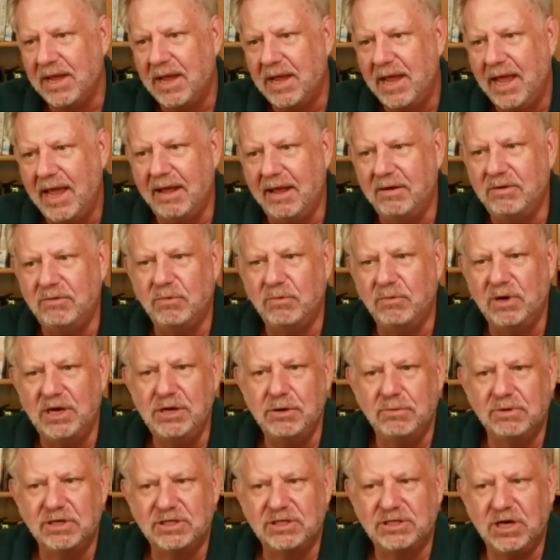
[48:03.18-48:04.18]
And when you
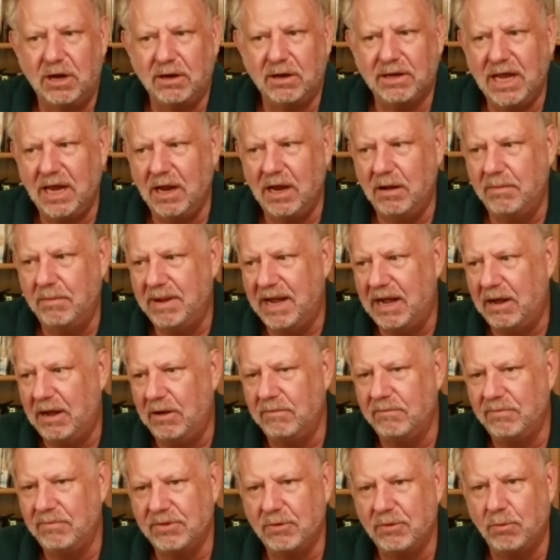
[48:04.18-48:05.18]
were talking
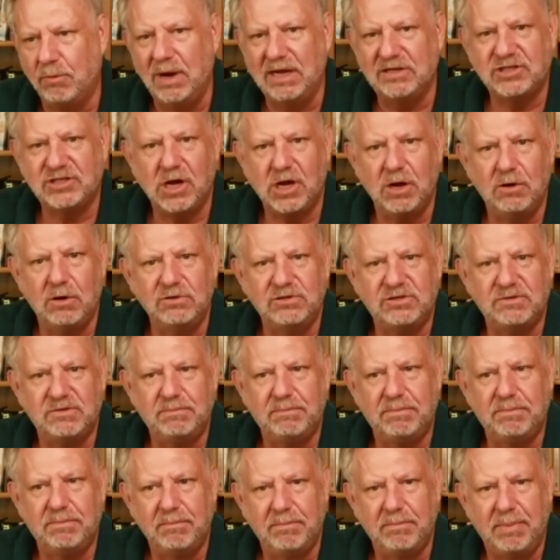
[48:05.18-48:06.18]
about the West Coast
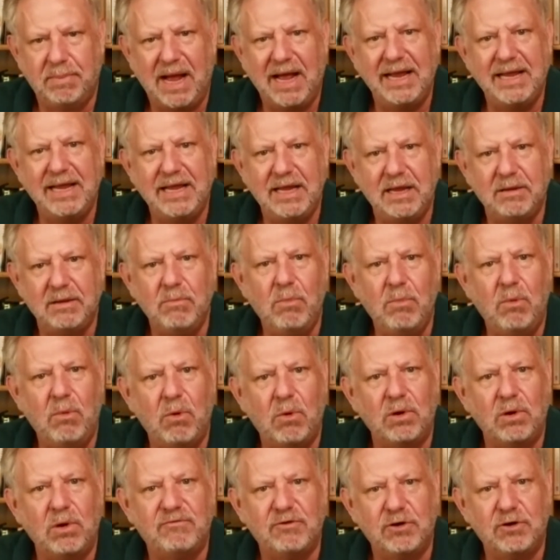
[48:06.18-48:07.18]
buying
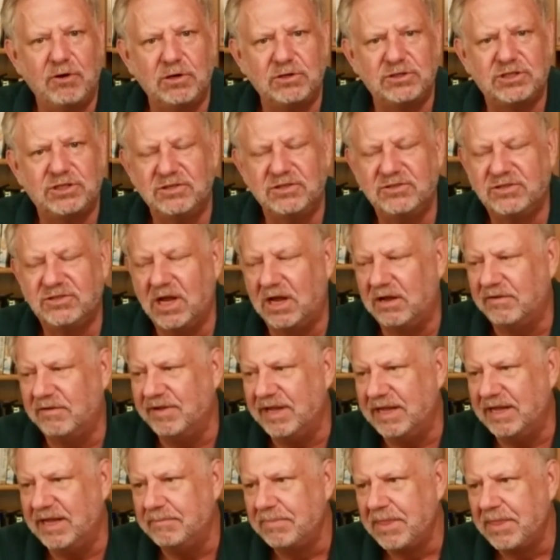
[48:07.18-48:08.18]
more versions of
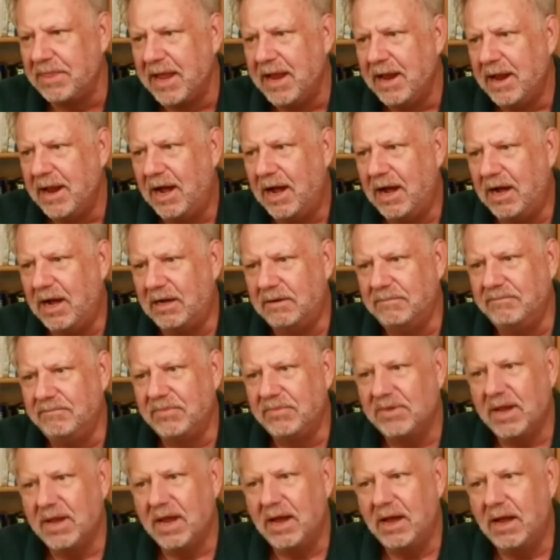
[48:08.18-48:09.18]
it,
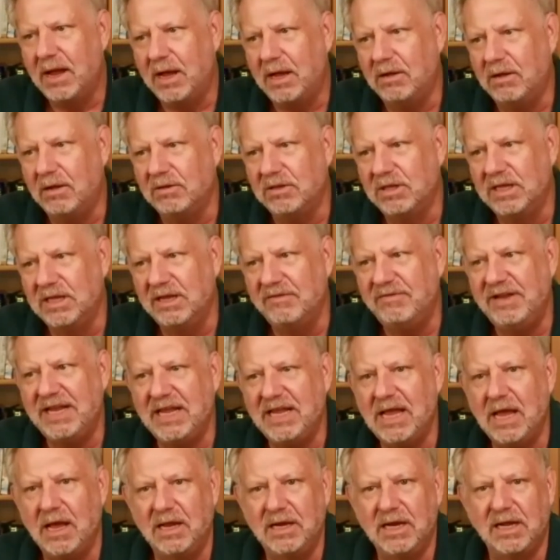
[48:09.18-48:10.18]
living
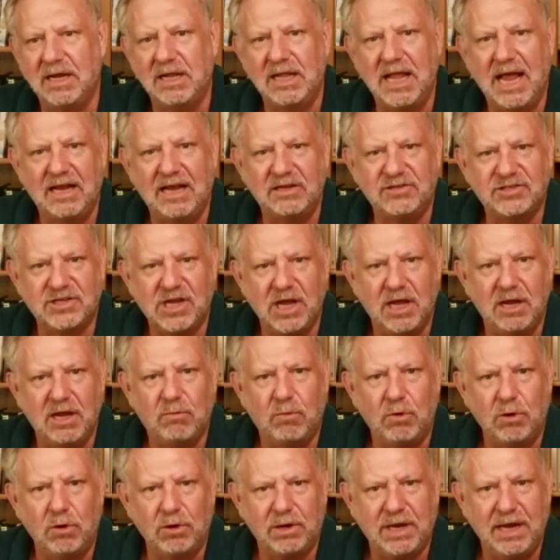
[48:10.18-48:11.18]
in Alaska and
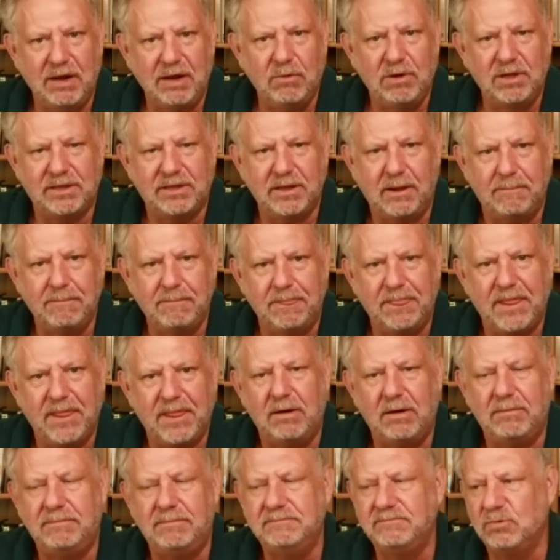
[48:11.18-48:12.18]
working with
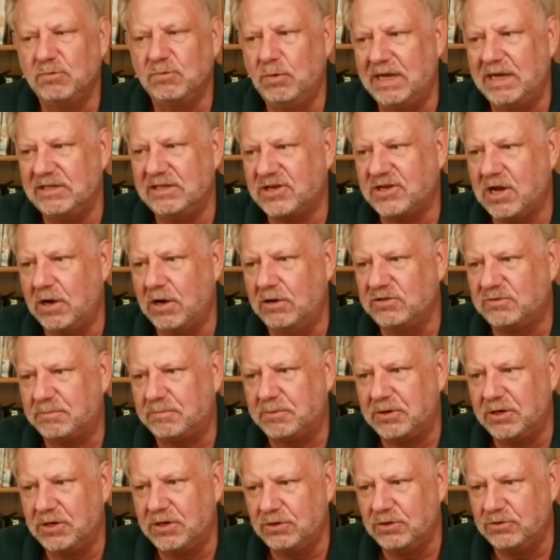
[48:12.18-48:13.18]
the West Coast
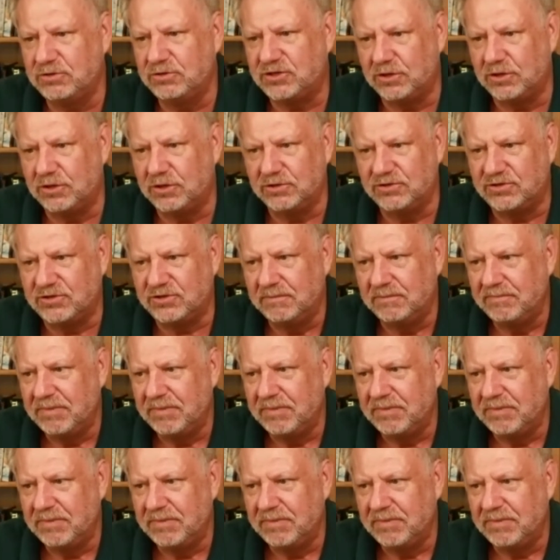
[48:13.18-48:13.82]
producers